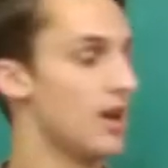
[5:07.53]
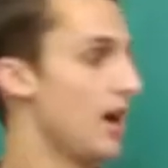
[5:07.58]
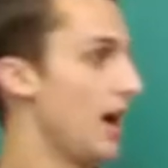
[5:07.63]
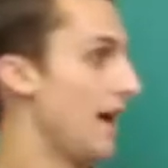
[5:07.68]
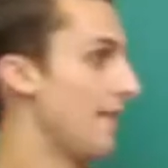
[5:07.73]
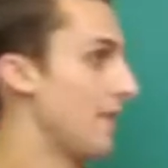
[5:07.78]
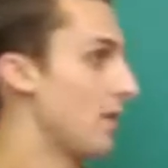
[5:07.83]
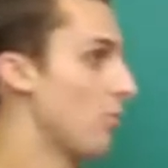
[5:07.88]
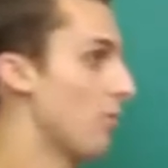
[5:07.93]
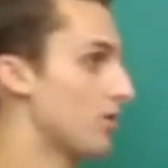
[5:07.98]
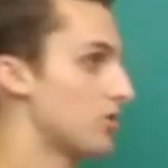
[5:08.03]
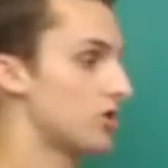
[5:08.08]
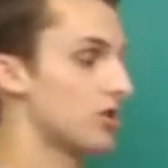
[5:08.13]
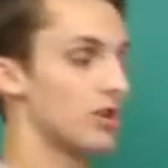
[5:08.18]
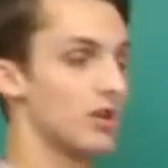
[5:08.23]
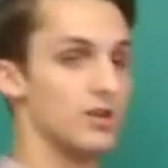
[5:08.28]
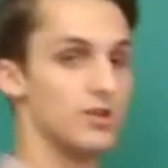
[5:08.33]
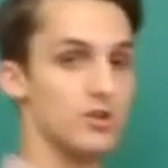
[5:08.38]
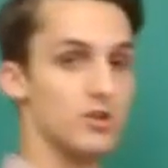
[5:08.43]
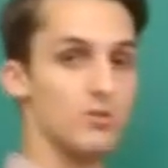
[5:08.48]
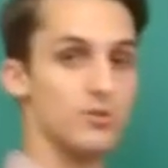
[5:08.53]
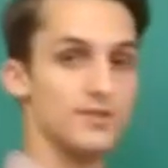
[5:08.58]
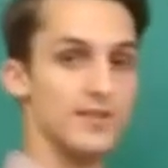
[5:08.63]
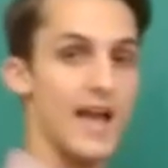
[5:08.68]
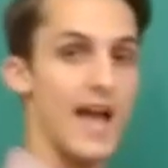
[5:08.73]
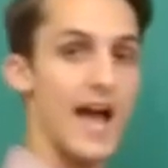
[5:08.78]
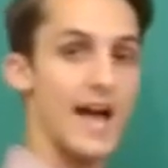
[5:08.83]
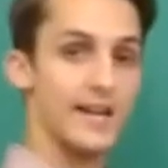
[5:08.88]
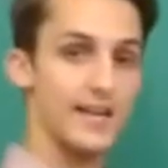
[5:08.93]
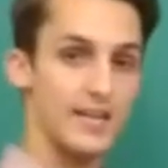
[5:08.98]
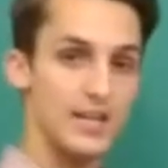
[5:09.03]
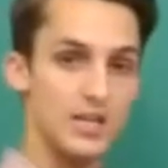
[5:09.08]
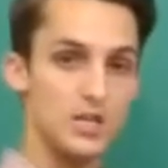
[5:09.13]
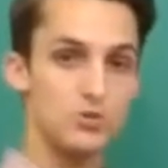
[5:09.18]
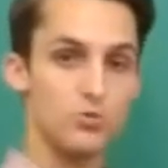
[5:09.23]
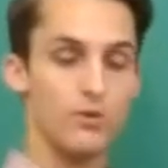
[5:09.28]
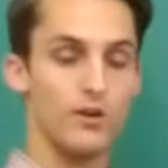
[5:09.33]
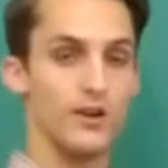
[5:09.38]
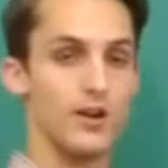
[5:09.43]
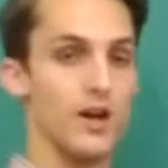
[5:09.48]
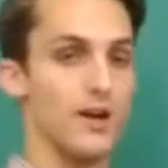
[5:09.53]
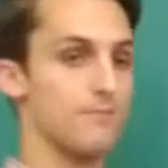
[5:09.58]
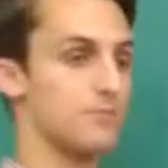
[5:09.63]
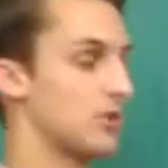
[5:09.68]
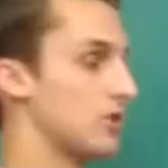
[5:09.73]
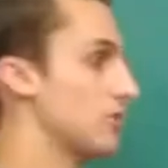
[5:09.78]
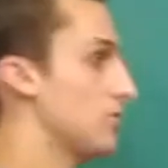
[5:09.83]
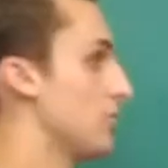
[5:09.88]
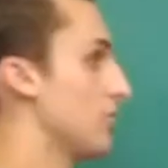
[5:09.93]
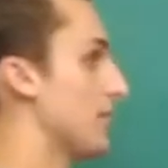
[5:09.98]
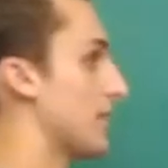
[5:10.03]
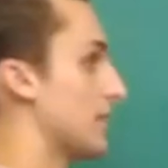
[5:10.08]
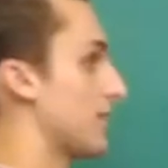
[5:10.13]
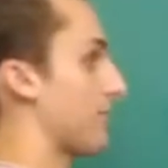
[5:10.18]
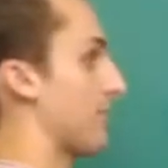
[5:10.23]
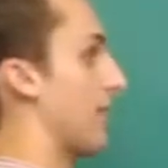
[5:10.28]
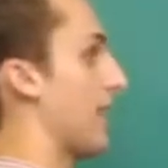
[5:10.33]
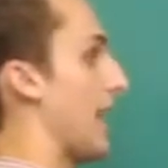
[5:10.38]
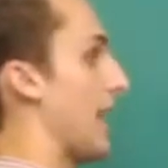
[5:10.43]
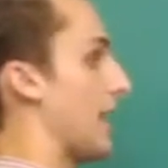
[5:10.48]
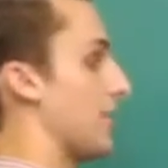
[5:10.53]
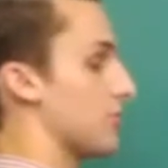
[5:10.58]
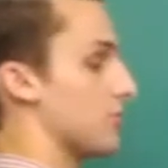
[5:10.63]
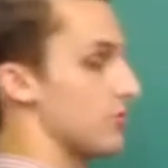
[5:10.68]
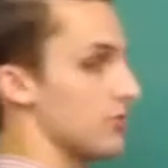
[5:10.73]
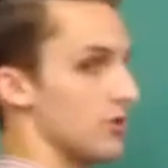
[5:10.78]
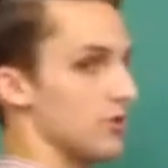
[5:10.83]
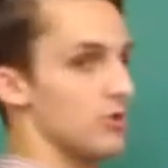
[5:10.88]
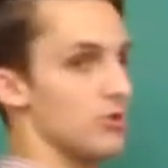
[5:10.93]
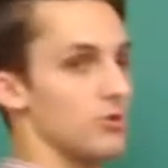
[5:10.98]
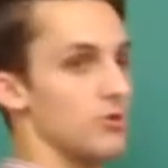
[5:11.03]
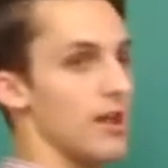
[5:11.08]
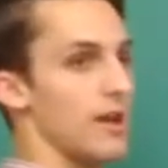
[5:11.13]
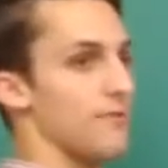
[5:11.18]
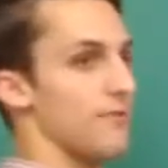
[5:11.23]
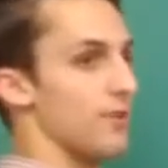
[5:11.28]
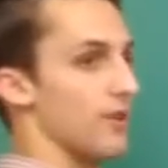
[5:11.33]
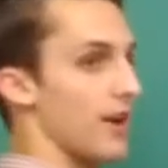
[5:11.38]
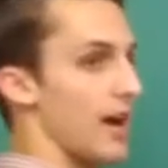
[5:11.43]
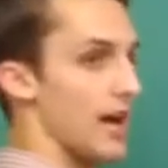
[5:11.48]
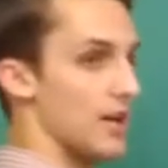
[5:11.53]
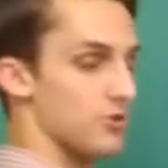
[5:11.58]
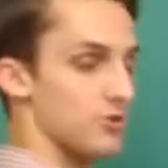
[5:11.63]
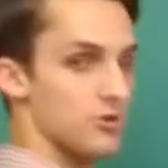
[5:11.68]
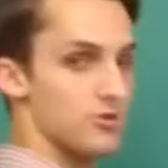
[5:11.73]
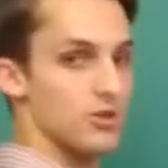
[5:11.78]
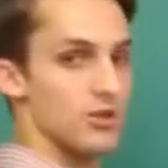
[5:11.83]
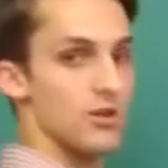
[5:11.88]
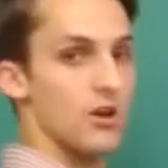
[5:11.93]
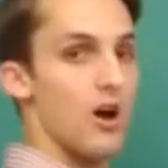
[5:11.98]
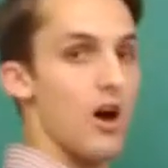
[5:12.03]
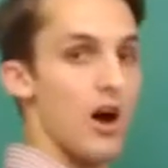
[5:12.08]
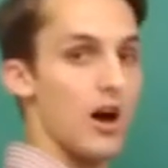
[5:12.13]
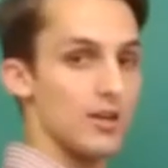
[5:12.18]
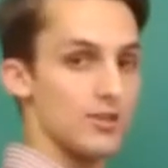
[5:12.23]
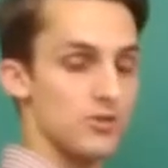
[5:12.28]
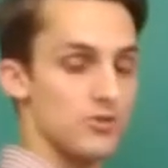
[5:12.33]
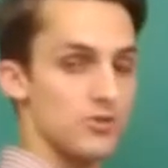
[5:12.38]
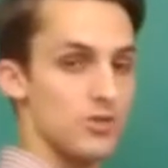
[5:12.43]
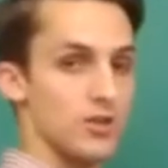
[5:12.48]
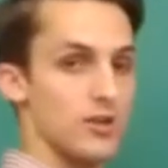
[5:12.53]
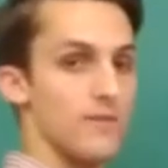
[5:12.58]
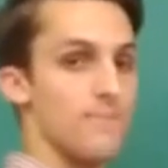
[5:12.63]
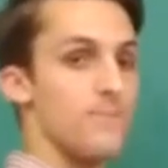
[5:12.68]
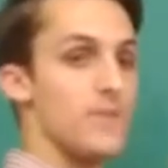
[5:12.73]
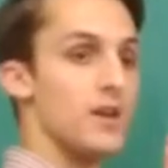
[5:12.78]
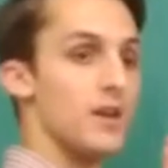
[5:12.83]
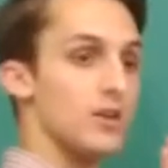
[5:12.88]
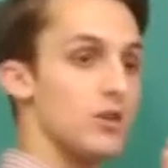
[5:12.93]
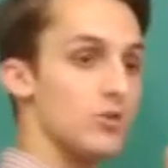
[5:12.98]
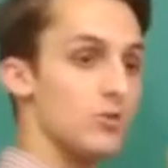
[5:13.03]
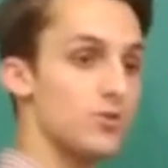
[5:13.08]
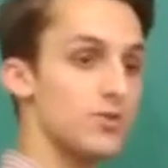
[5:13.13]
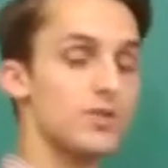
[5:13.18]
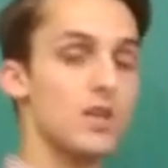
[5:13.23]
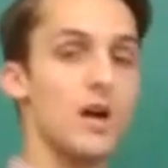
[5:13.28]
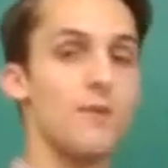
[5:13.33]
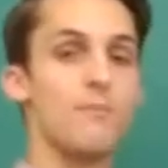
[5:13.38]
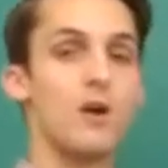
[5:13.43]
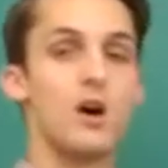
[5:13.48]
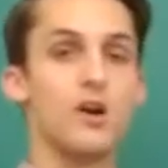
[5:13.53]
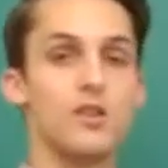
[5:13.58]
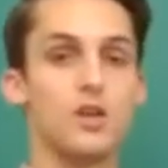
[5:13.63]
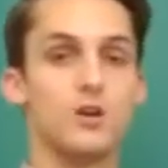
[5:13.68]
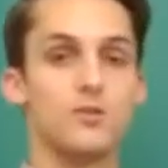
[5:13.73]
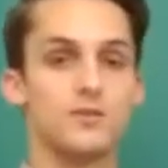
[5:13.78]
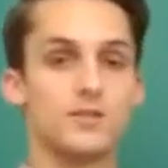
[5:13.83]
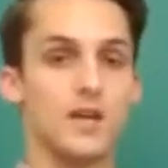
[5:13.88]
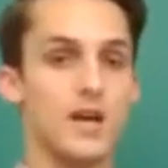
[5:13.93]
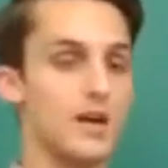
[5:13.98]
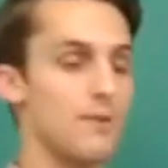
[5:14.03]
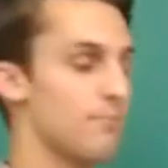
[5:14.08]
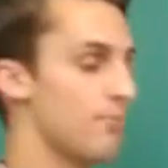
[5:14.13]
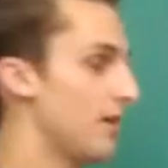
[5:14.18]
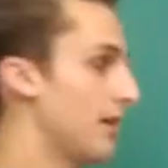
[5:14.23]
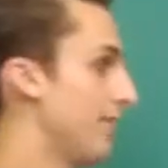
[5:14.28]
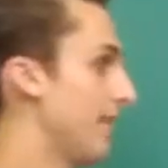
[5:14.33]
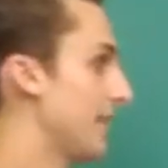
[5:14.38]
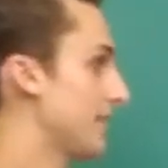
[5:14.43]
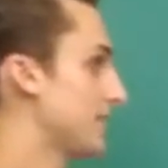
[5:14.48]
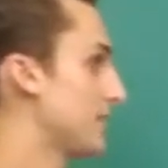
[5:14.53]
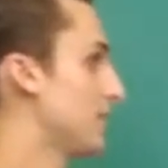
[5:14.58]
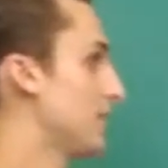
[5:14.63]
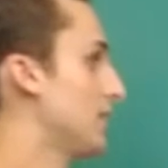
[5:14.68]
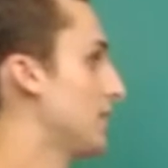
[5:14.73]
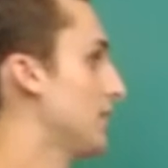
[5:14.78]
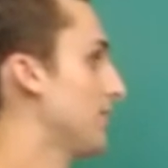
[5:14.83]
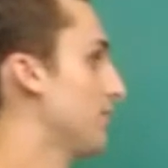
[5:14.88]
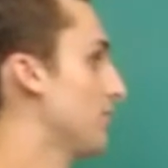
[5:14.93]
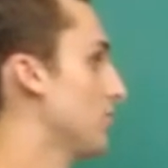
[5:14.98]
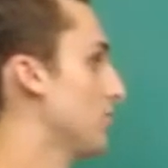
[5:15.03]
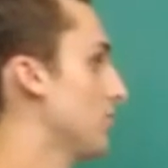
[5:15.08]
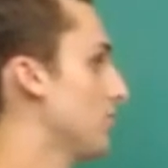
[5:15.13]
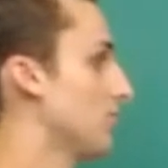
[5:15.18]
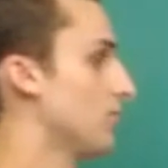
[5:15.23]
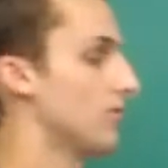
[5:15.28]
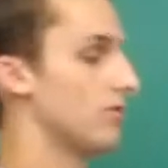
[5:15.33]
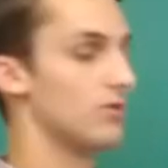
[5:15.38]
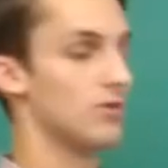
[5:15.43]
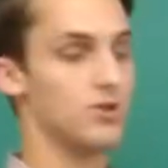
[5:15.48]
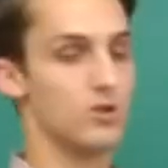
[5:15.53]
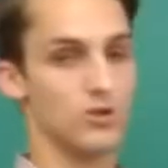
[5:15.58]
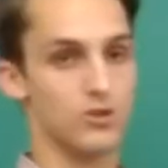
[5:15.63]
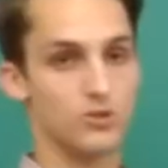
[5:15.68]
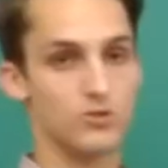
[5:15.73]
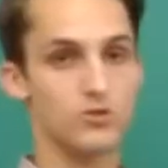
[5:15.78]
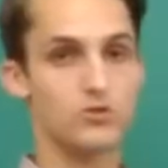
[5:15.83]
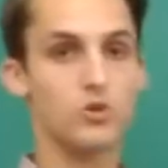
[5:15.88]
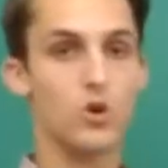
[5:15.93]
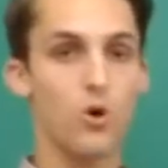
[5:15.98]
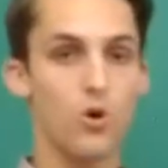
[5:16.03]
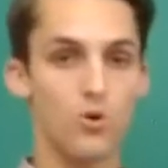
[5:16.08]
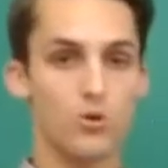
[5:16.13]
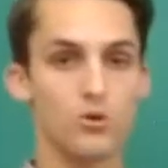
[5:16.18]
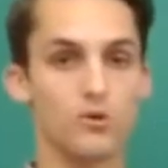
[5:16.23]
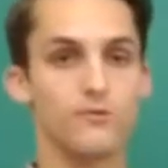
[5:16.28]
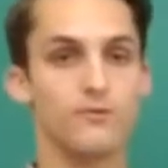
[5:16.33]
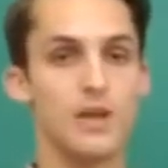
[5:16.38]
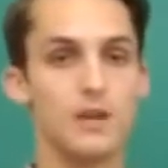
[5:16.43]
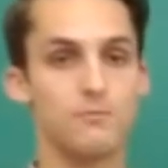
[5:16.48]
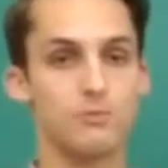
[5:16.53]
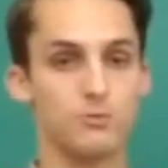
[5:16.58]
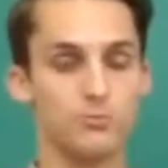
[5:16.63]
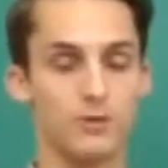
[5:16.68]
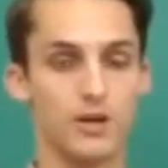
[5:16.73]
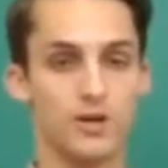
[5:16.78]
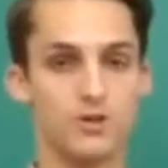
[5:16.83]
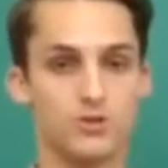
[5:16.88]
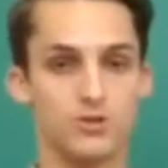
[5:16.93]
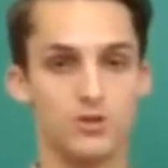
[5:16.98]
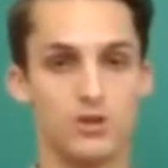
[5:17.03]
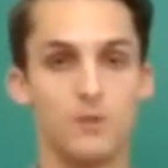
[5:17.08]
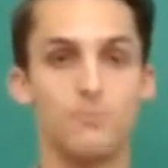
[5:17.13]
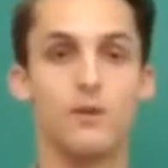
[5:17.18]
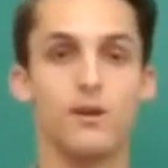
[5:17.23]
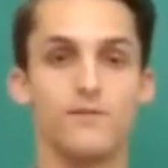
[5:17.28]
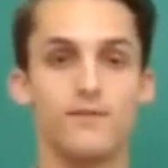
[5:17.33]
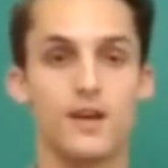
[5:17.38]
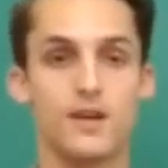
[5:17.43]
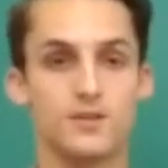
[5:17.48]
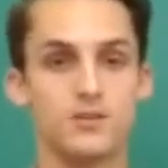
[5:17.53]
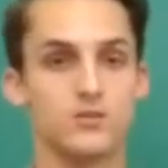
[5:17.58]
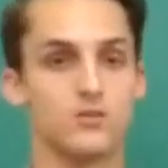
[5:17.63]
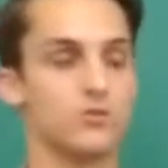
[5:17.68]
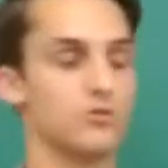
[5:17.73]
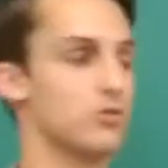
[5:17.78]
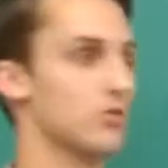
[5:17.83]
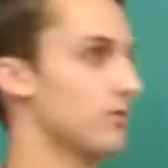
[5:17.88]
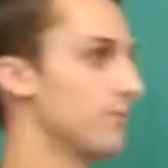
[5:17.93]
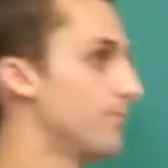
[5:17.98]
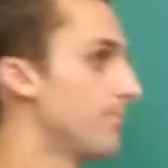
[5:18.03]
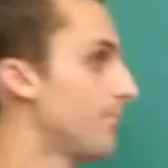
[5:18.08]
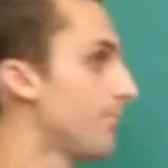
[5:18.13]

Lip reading: And then what you're going to do is add each one up. So you do this for hydrogen, you do that for nitrogen, oxygen. You sum all those up, and that's going to give you your total vapor pressure above that solution.